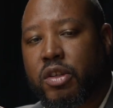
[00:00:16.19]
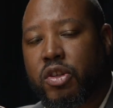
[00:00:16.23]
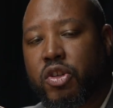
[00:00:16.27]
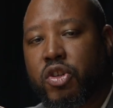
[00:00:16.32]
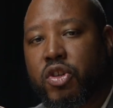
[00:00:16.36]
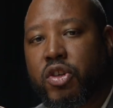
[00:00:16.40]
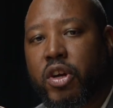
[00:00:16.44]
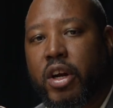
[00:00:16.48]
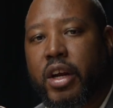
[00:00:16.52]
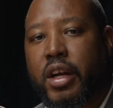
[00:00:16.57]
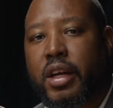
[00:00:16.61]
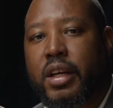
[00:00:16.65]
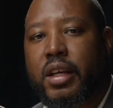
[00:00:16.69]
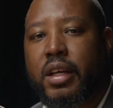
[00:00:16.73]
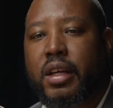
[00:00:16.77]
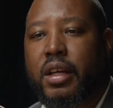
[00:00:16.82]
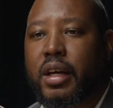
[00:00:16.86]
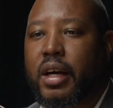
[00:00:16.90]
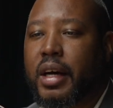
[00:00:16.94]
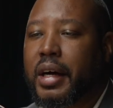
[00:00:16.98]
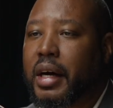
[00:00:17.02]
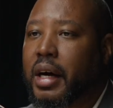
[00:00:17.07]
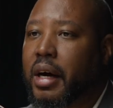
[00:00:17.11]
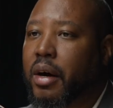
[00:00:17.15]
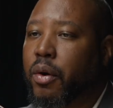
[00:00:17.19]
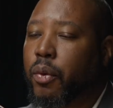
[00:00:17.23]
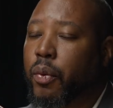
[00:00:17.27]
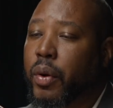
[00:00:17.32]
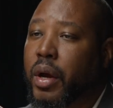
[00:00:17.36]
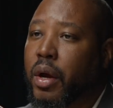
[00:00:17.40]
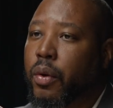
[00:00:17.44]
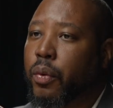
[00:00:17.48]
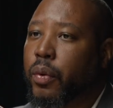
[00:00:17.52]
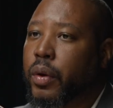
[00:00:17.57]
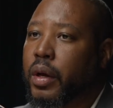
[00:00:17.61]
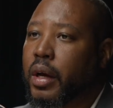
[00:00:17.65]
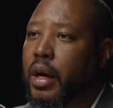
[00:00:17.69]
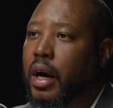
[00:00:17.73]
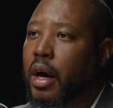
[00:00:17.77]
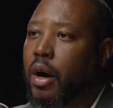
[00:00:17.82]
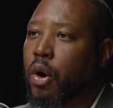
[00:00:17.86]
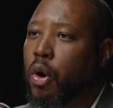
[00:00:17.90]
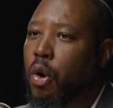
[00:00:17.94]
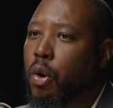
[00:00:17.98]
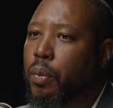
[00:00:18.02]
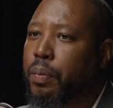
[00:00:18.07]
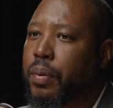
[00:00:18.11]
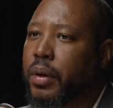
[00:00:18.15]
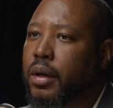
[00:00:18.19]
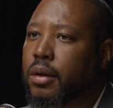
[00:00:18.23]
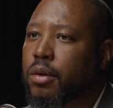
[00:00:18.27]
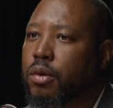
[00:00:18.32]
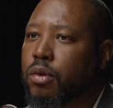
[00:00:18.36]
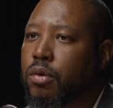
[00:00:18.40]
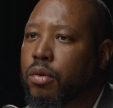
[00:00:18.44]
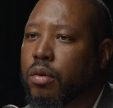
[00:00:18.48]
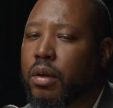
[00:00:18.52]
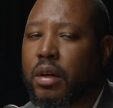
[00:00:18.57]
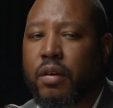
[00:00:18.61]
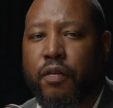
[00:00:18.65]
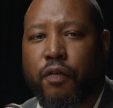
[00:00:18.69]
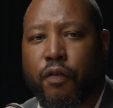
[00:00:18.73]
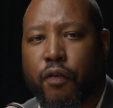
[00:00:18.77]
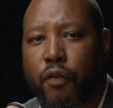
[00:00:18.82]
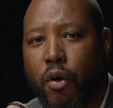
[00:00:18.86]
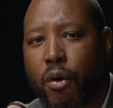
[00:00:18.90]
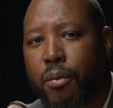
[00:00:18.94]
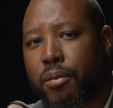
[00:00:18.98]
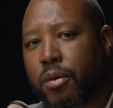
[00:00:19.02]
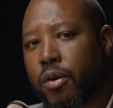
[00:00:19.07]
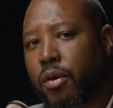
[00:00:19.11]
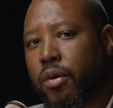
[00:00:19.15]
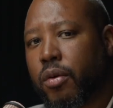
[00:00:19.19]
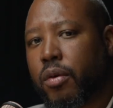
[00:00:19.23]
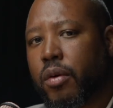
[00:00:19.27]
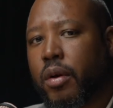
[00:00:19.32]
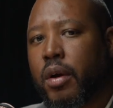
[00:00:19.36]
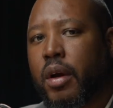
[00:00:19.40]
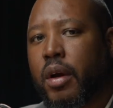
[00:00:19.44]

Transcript: journey where we are hoping to inform you